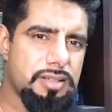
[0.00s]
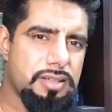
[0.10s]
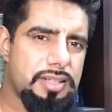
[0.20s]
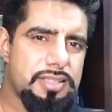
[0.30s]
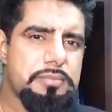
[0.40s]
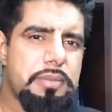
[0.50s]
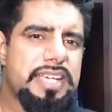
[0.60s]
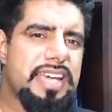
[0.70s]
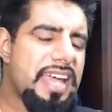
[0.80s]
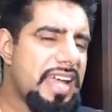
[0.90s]
It doesn't
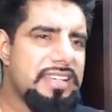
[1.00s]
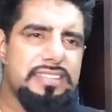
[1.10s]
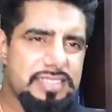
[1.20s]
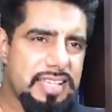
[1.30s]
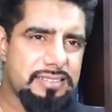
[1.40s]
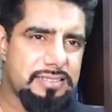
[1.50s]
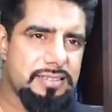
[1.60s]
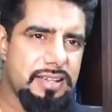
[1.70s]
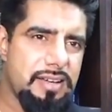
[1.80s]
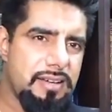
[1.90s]
make any sense.
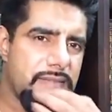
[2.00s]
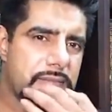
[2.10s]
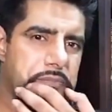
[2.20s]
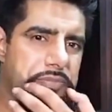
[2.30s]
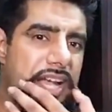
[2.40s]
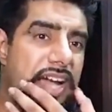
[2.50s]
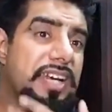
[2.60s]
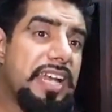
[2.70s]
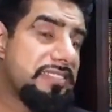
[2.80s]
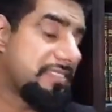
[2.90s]

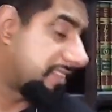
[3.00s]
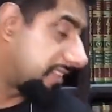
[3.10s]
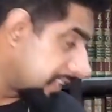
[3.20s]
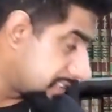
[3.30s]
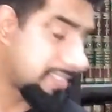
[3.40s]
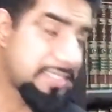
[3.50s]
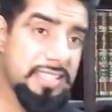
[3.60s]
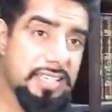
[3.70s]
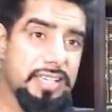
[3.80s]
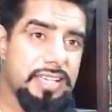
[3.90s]
Unless this
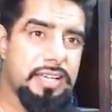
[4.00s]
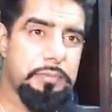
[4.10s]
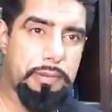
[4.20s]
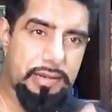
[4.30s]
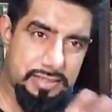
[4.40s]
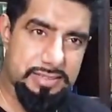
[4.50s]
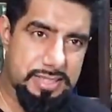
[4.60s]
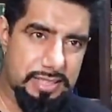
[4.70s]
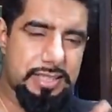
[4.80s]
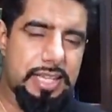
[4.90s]

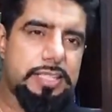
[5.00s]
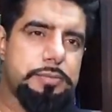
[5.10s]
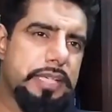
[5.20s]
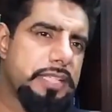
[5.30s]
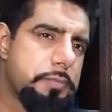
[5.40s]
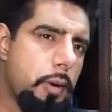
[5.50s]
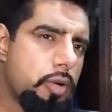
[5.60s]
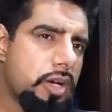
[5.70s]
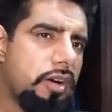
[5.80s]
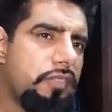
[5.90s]
person that is being
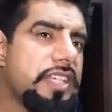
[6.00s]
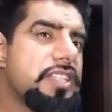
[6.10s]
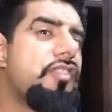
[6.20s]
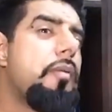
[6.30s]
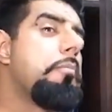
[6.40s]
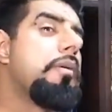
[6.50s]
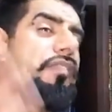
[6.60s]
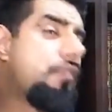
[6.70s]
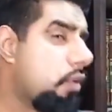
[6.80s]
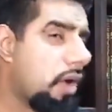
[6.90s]
spoken of is from
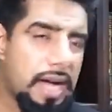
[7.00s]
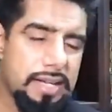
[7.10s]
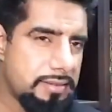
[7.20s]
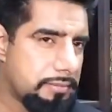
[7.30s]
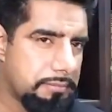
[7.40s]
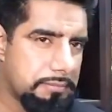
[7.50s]
before Adam.